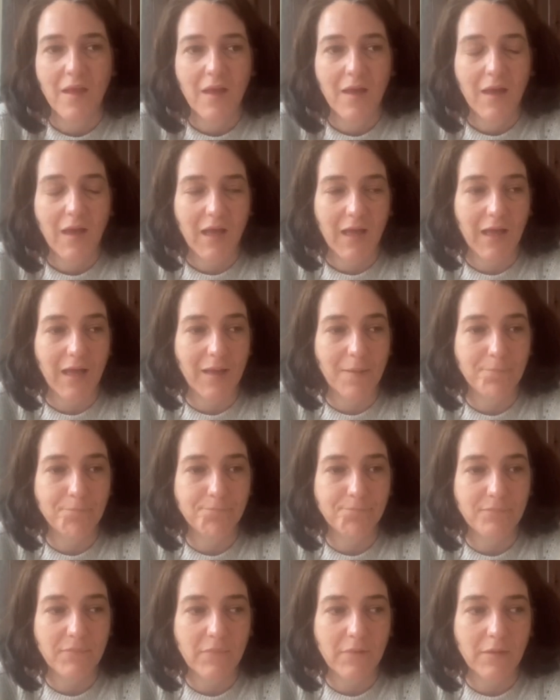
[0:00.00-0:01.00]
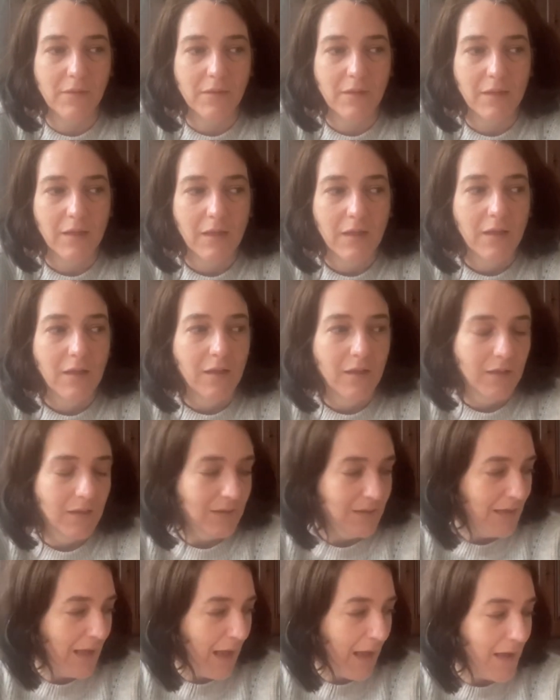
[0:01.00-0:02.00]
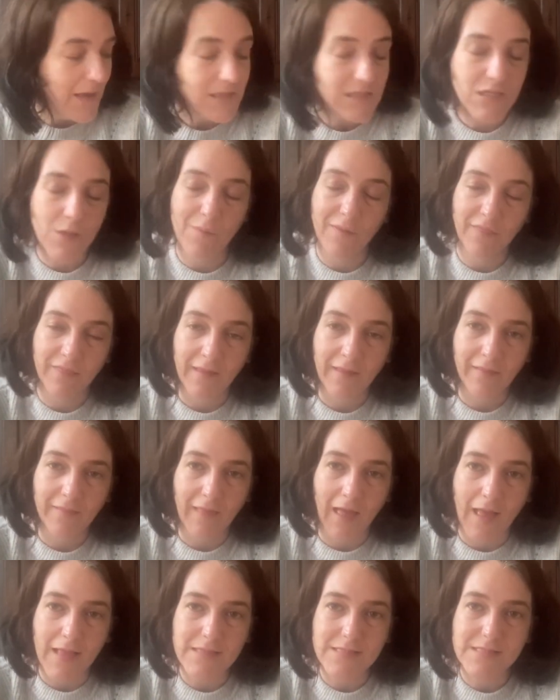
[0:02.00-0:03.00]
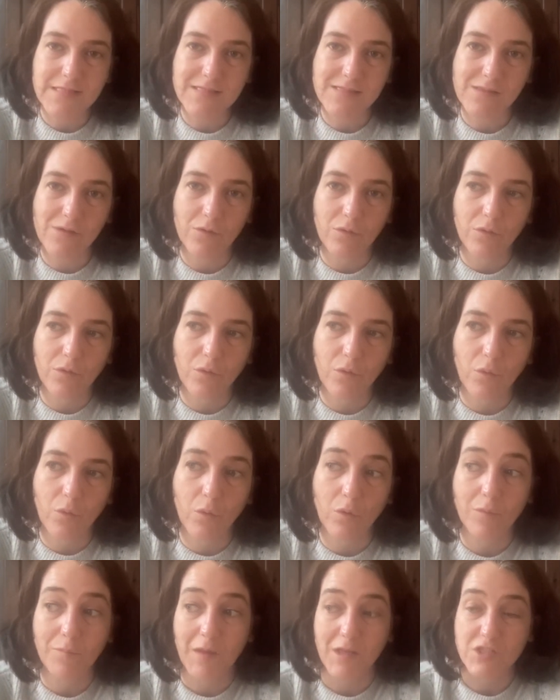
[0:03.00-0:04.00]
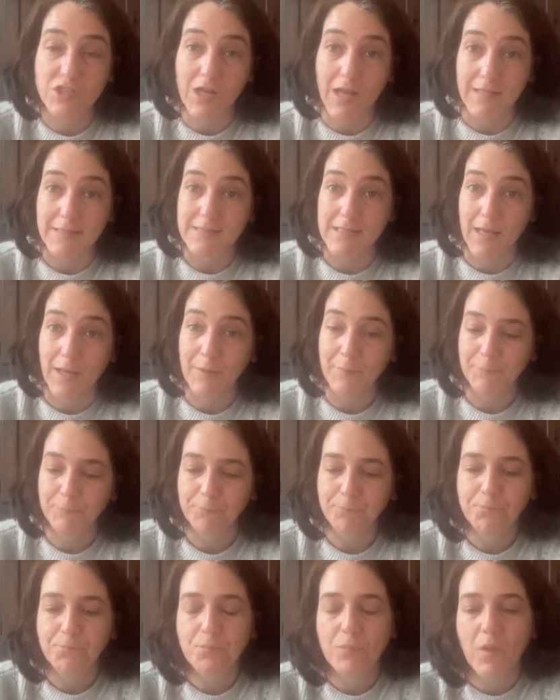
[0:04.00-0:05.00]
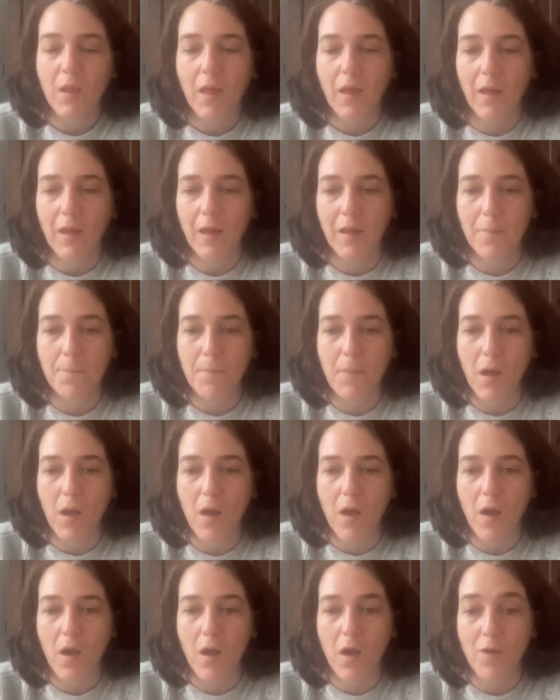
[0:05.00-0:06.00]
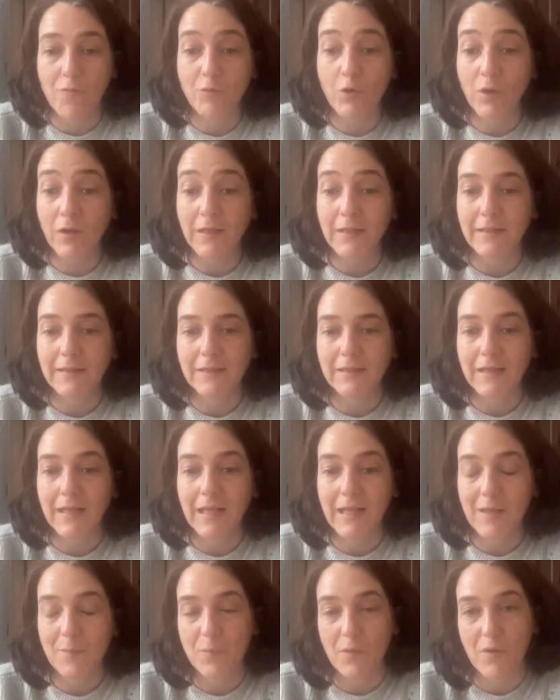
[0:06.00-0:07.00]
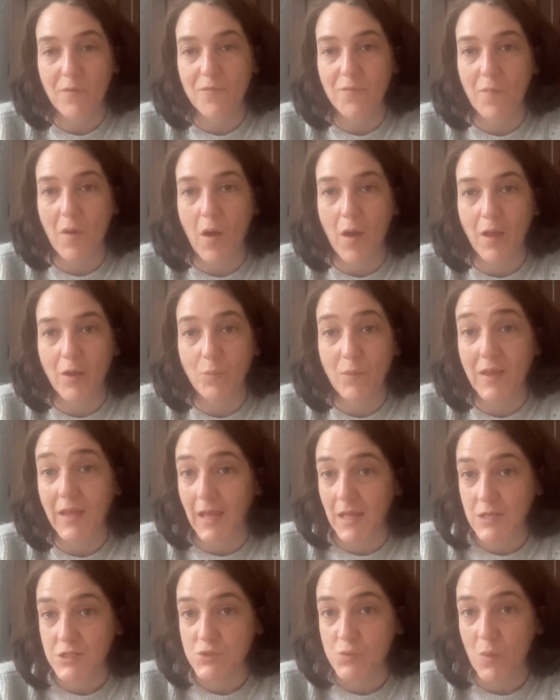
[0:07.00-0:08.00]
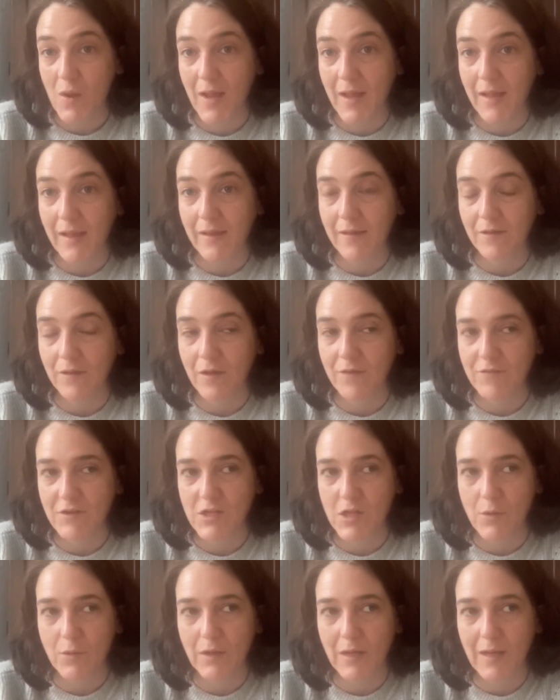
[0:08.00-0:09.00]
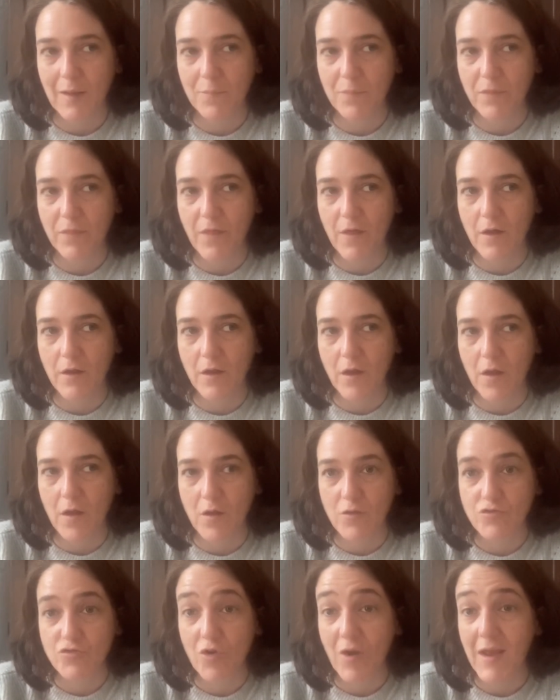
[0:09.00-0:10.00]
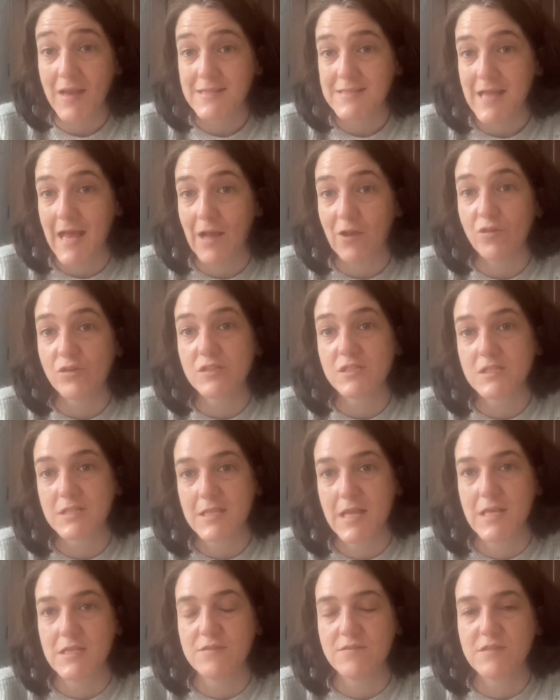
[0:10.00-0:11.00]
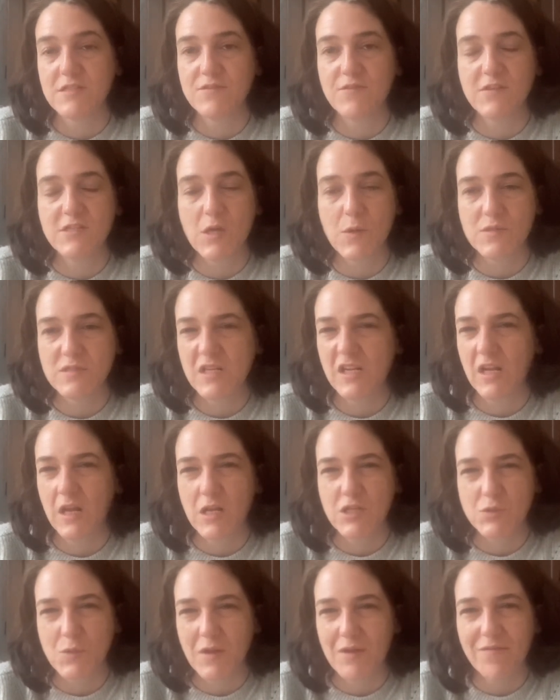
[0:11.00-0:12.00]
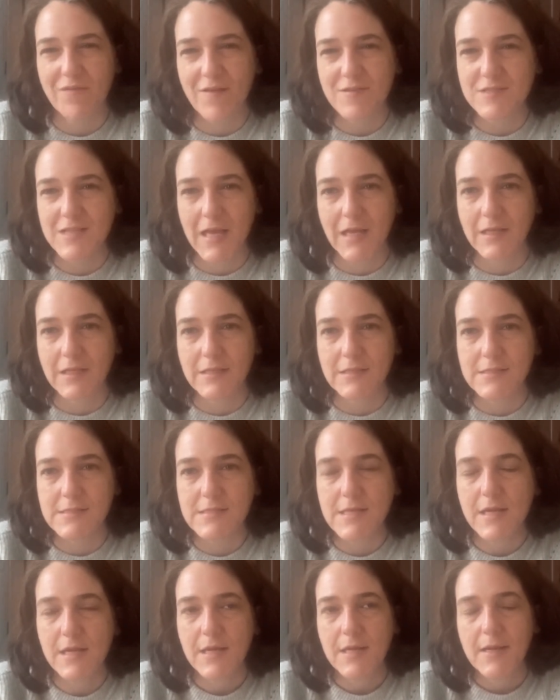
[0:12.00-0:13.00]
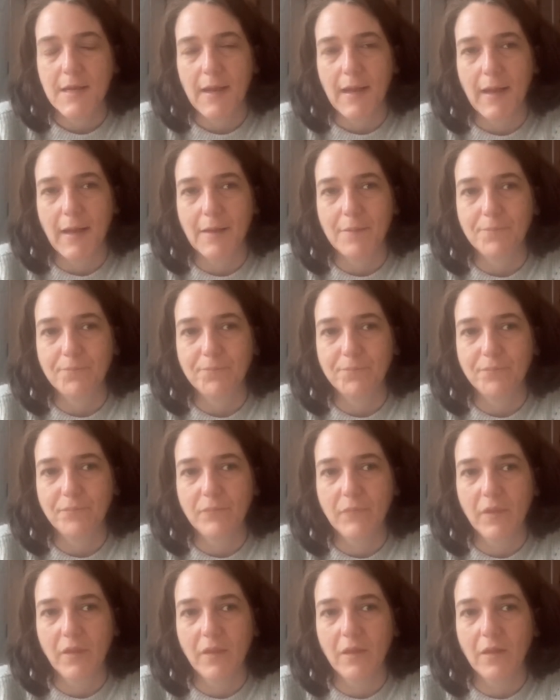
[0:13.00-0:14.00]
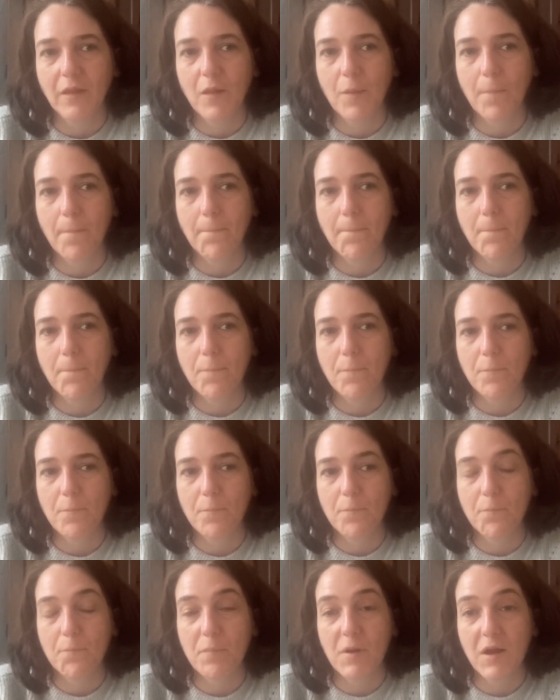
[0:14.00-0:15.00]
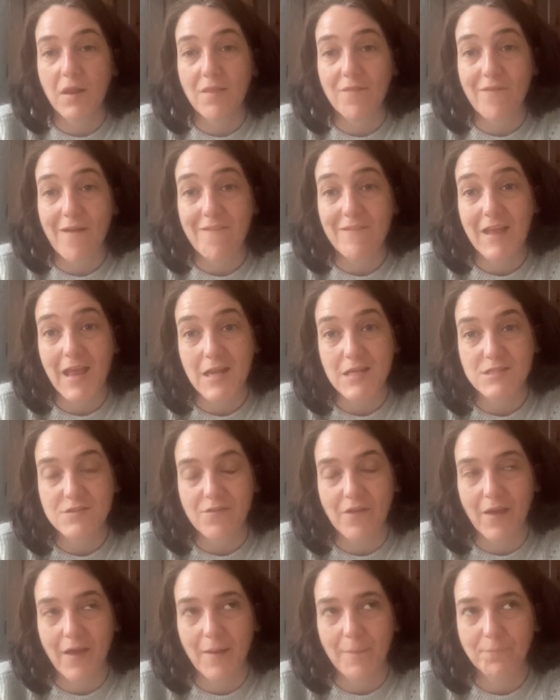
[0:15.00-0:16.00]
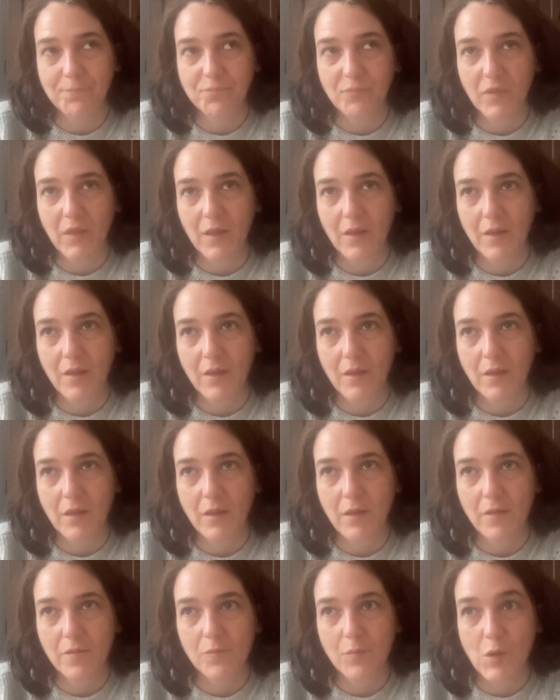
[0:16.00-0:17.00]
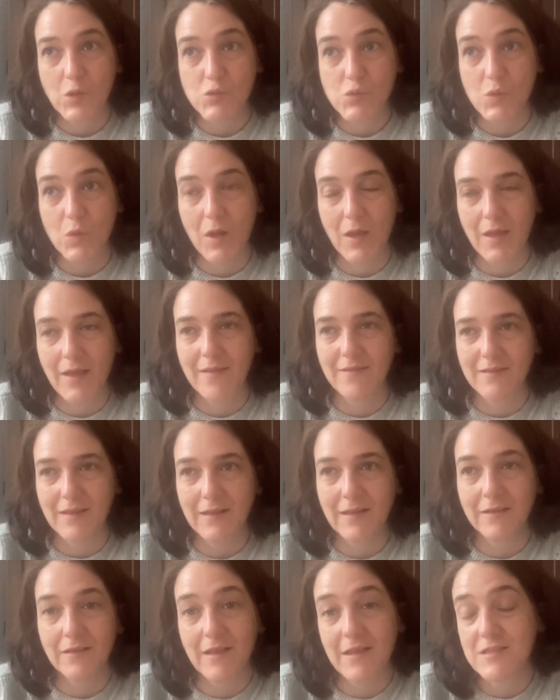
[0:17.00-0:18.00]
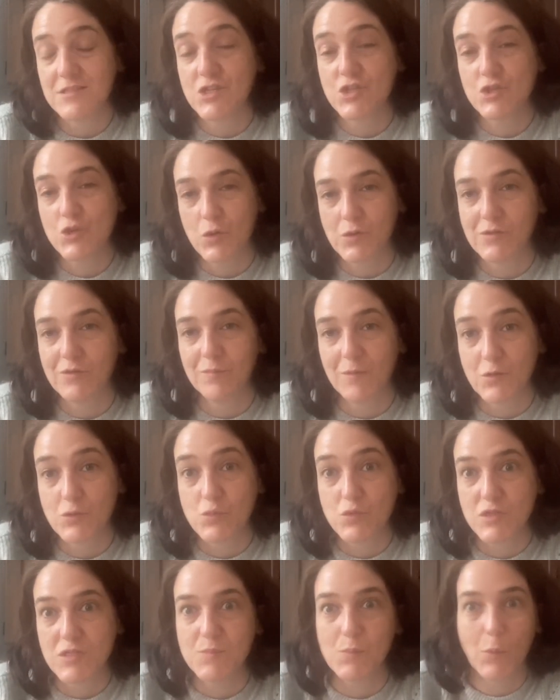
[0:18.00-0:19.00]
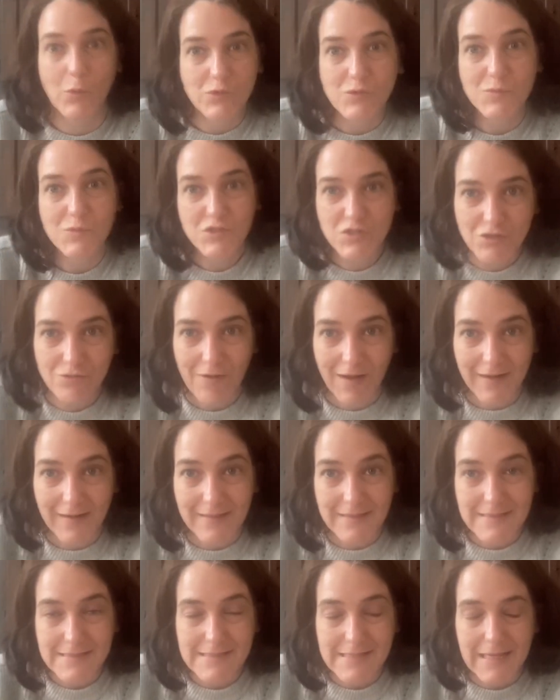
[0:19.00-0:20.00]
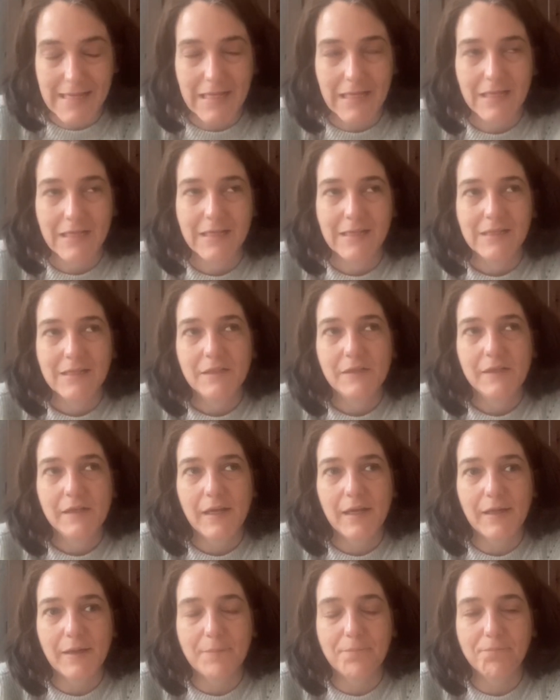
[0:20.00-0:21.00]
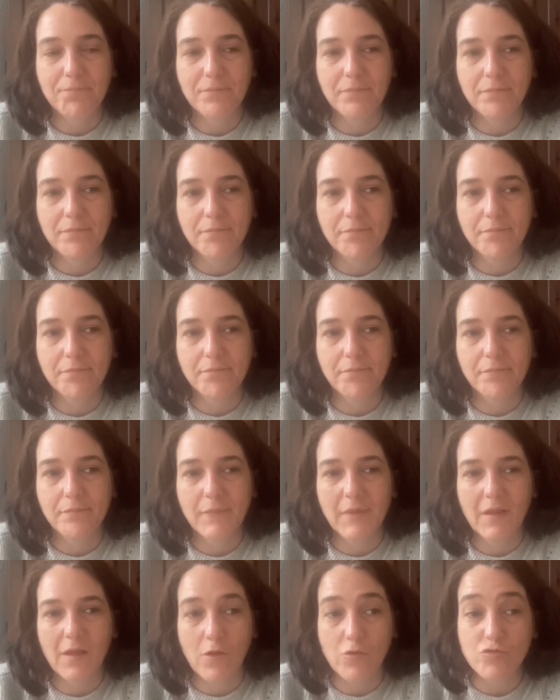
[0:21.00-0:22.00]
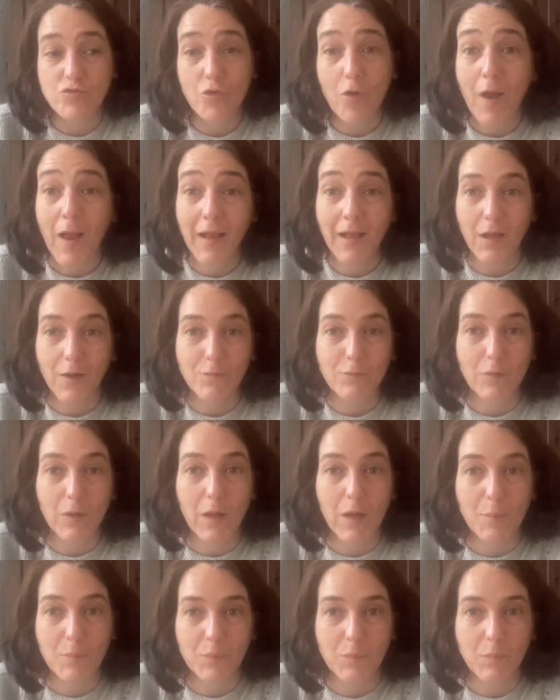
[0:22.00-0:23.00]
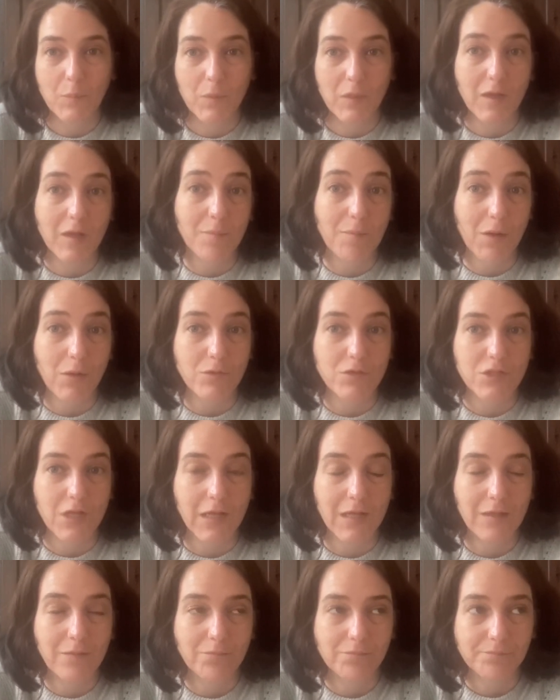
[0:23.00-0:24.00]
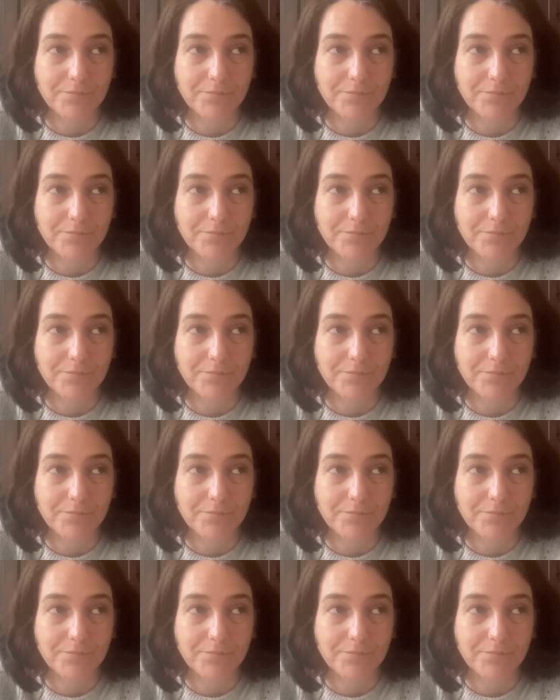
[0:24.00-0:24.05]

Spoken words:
Yeah, so I think that's all my chatter. I've got a little clip of my weekend away, a video clip that I'll try and tag on to the end of this video. It's only like 25 seconds. But at the very end of it, it's a shot of my daughter's bottom. She ran in the sea. I'll try and cover it up with an emoji,